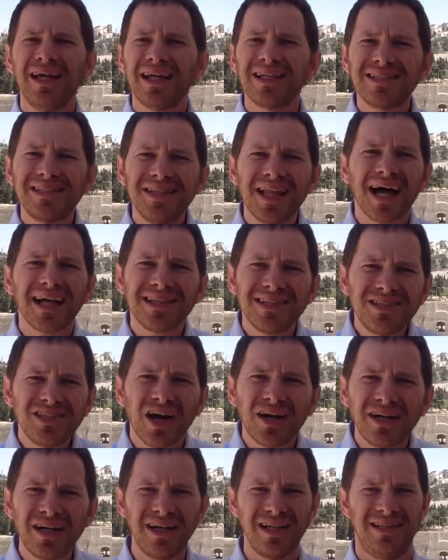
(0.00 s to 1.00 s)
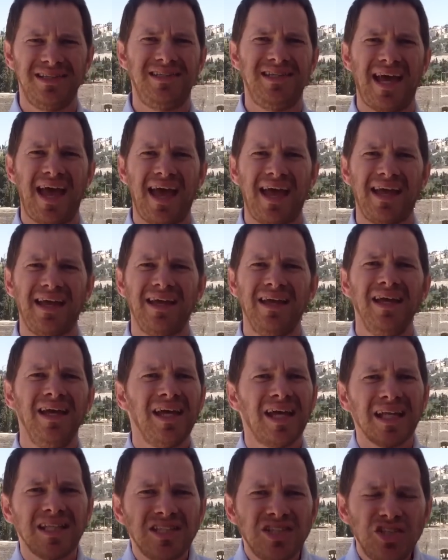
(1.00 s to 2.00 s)
It's not done in a day.
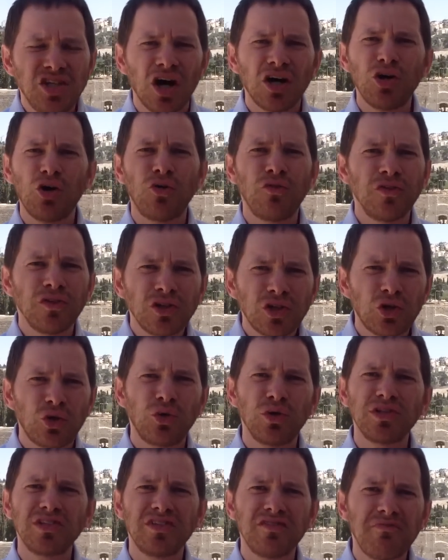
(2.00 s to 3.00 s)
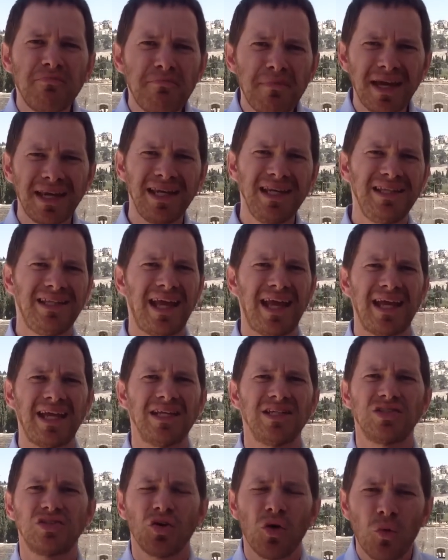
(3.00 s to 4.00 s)
It's done over the course of many
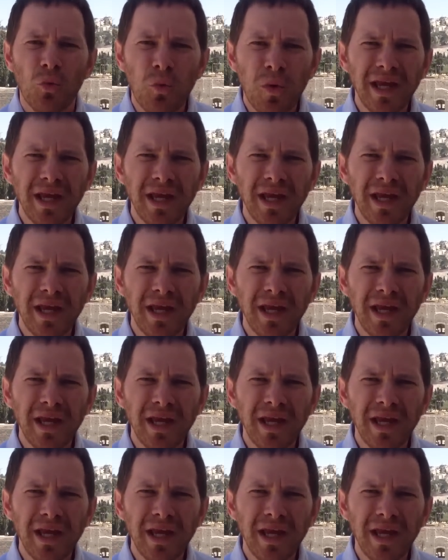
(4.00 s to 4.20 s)
days,